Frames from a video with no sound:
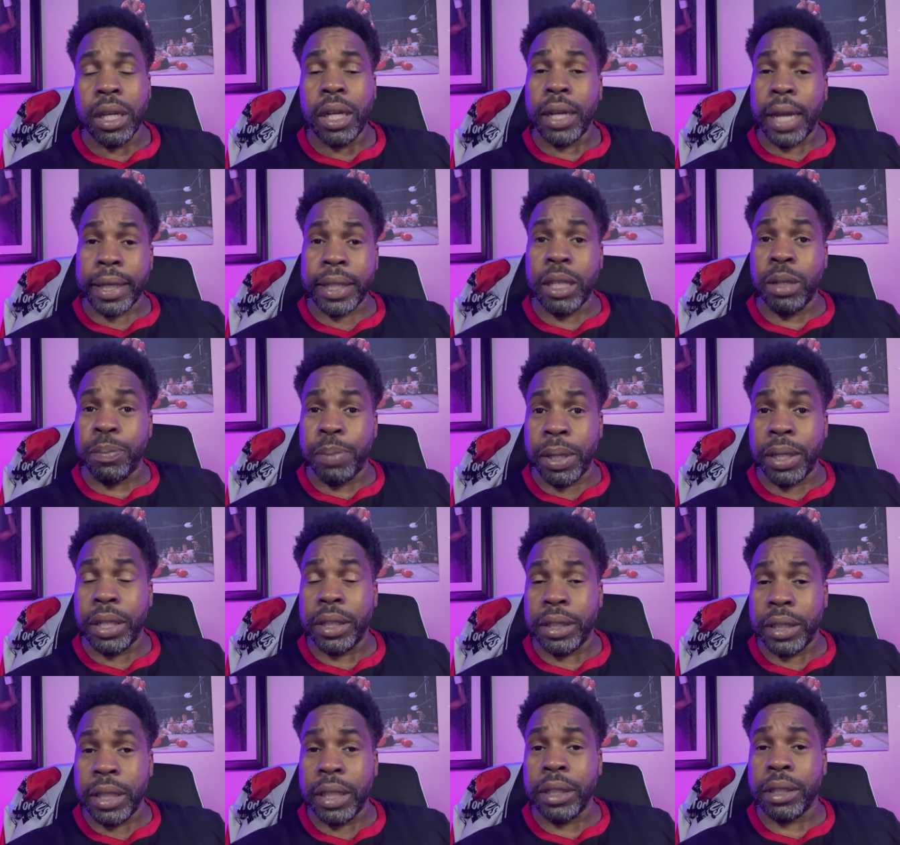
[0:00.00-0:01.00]
like he bit the
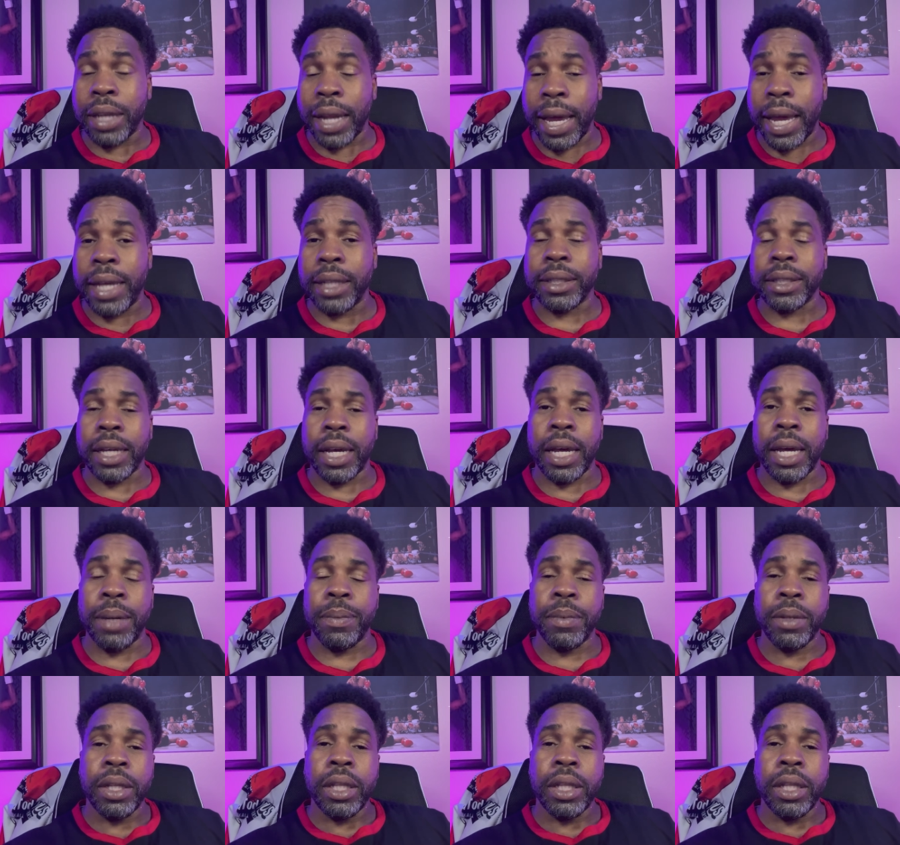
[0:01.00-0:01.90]
cheese last time